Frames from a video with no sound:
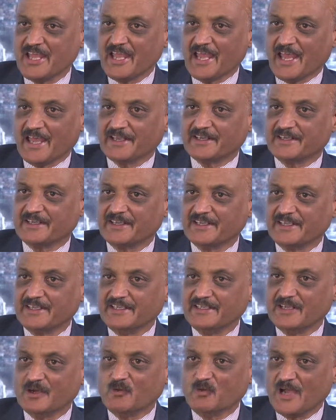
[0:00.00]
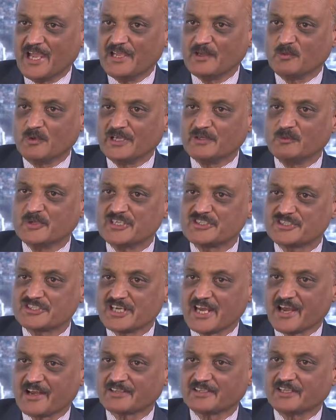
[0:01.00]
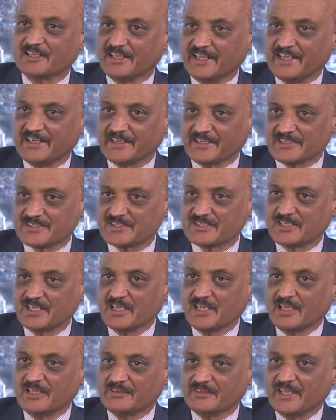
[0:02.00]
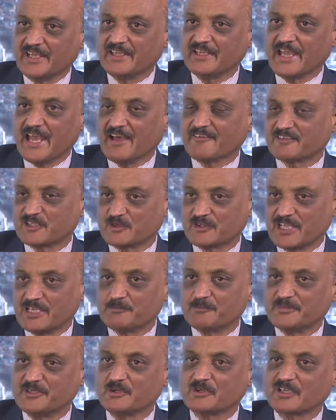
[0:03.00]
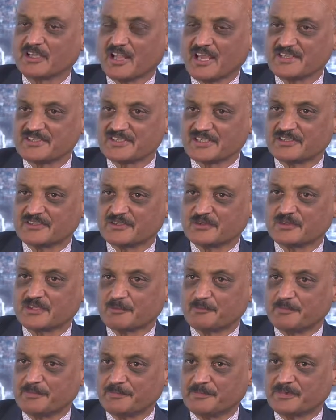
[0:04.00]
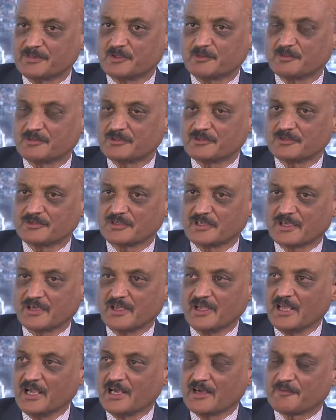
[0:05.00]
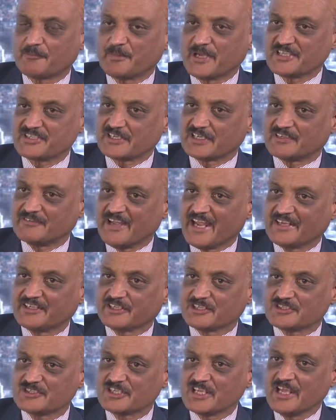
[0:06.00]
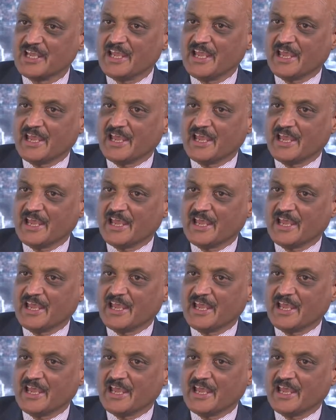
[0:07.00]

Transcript: And in a way, when we share the latest, they have to then utilize it to the, to, to the best advantage.